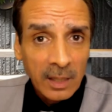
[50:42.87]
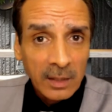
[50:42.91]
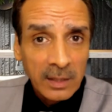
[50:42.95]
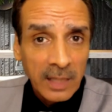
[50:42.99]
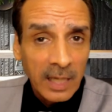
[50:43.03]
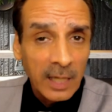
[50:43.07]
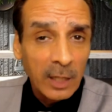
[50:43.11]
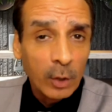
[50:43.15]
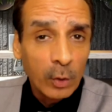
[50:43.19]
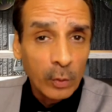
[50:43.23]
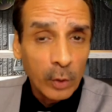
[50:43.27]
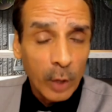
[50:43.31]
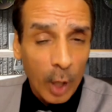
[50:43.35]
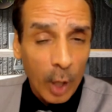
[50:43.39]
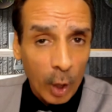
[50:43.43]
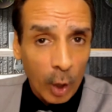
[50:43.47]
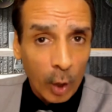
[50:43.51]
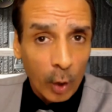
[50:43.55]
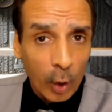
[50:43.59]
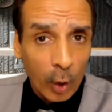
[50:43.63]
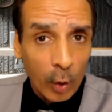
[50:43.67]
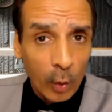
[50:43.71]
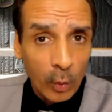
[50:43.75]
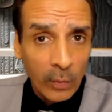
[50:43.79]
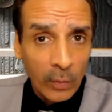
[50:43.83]
They don't
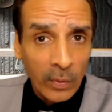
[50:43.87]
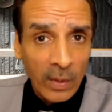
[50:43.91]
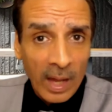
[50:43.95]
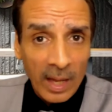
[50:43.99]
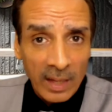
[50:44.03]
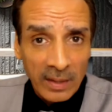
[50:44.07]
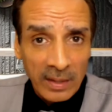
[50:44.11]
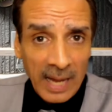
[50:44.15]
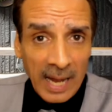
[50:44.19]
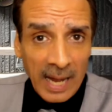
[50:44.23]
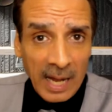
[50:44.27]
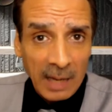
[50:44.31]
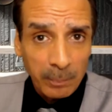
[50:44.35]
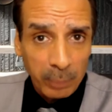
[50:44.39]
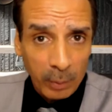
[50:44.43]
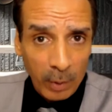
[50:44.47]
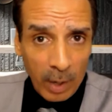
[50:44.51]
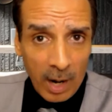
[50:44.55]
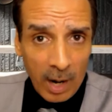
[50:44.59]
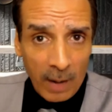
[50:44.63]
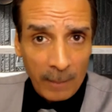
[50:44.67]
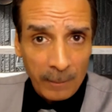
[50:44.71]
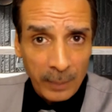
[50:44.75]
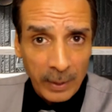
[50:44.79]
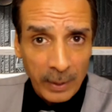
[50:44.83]
own that
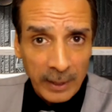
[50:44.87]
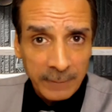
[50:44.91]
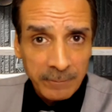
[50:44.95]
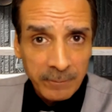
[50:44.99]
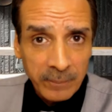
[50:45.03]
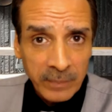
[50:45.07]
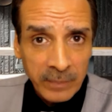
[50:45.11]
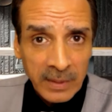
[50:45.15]
property.